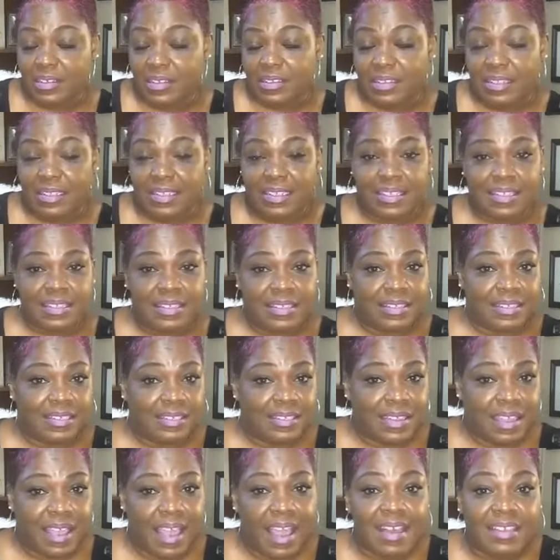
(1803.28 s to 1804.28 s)
Listen,
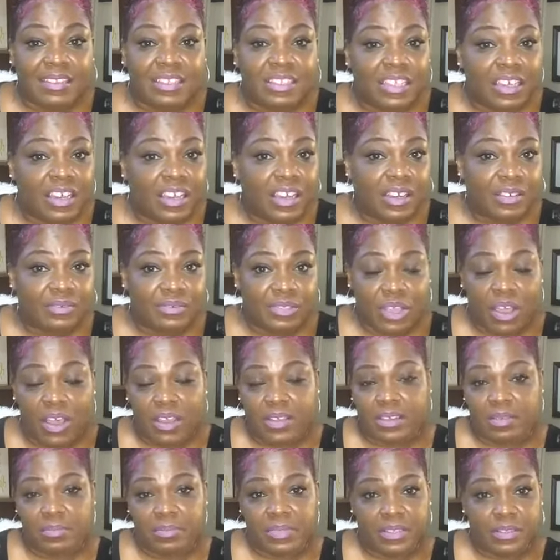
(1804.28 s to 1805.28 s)
I love
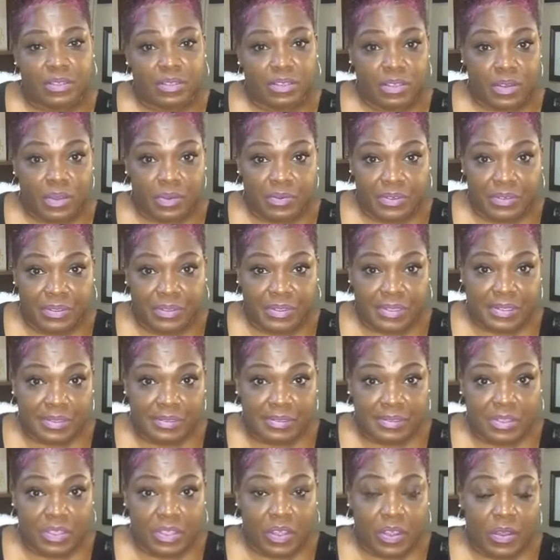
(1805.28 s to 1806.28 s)
talking to business owners.
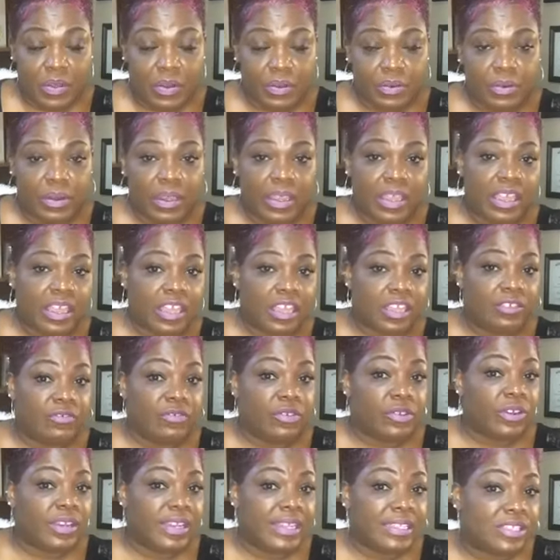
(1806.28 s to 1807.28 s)
So if
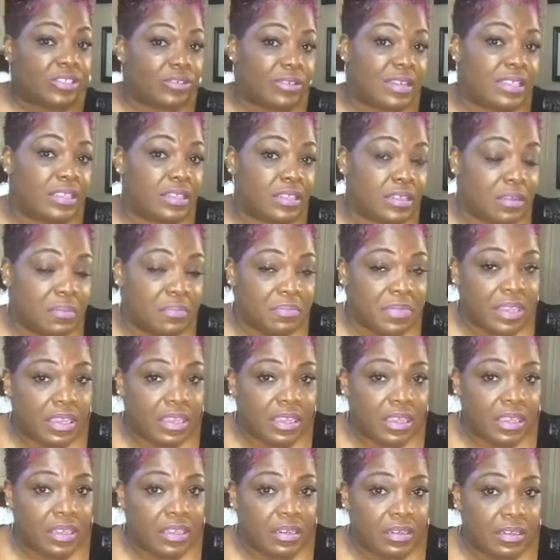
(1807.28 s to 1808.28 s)
you're interested in
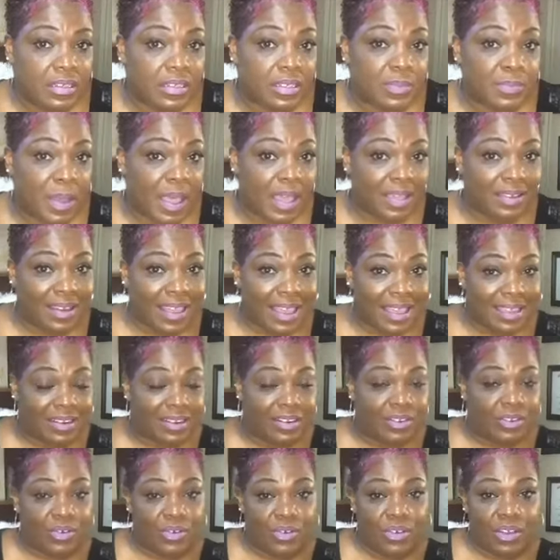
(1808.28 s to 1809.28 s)
being spotlighted
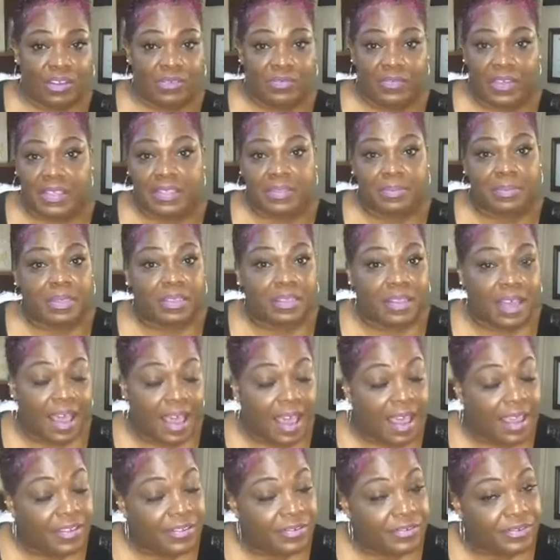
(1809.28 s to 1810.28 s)
on Facebook
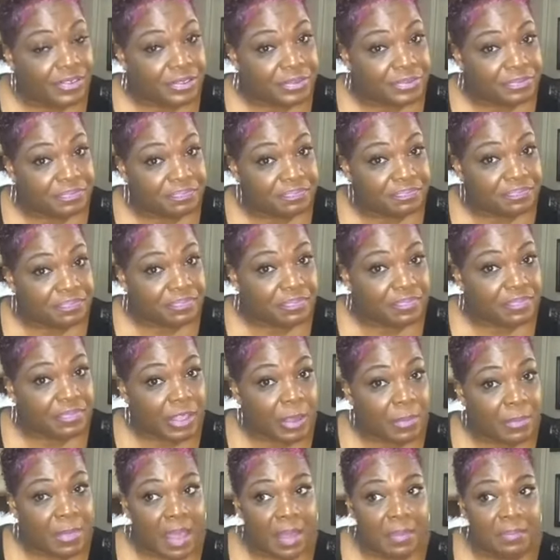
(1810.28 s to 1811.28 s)
Live,
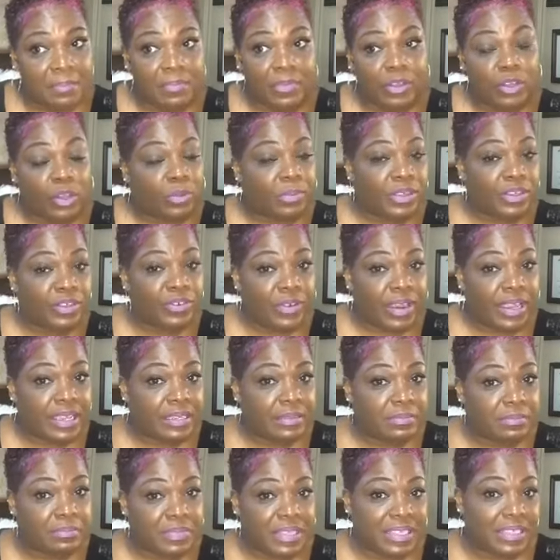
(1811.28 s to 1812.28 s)
my Go Be Great
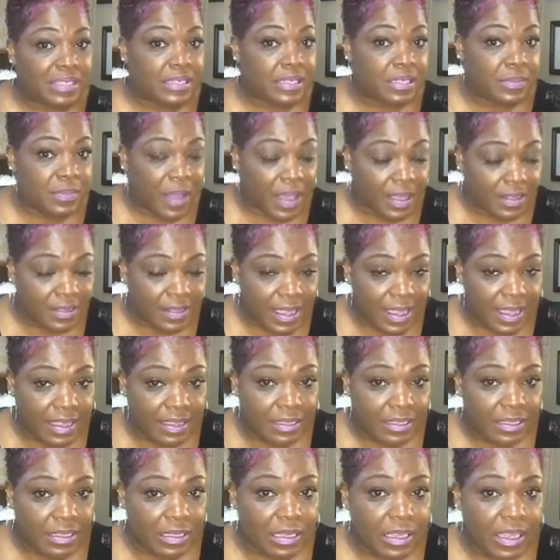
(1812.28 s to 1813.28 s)
Business Spotlight,
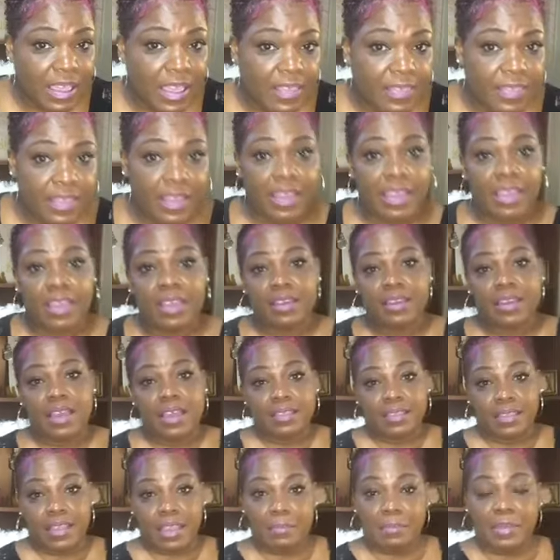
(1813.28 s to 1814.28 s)
then
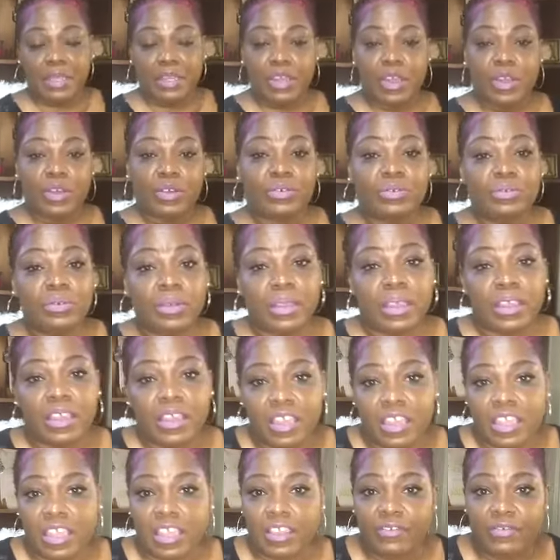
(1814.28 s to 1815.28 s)
let me know.
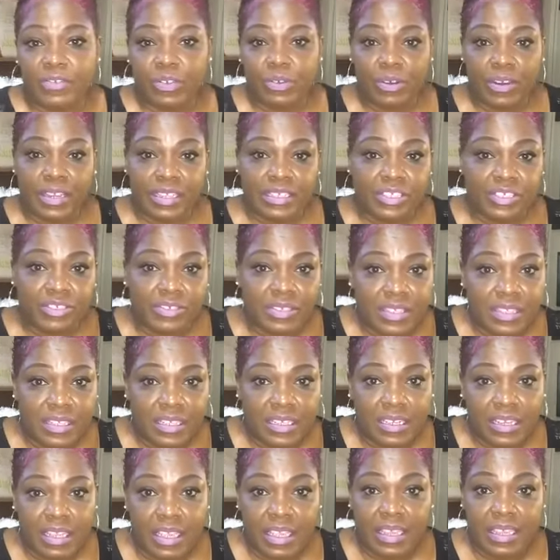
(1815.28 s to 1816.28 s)
If you're
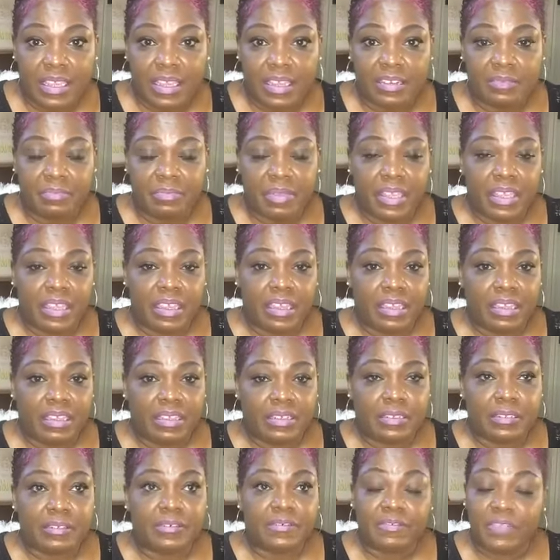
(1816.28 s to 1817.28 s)
interested in
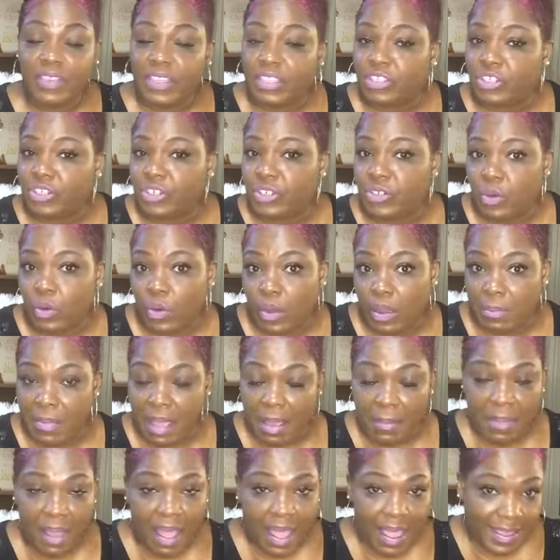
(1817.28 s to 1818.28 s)
being featured on my
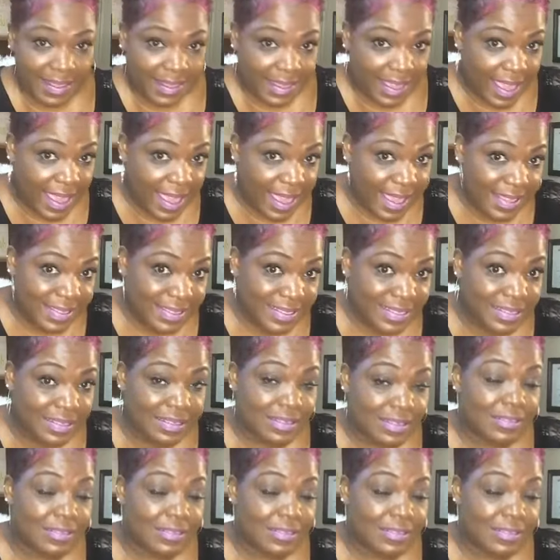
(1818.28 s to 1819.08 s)
podcast,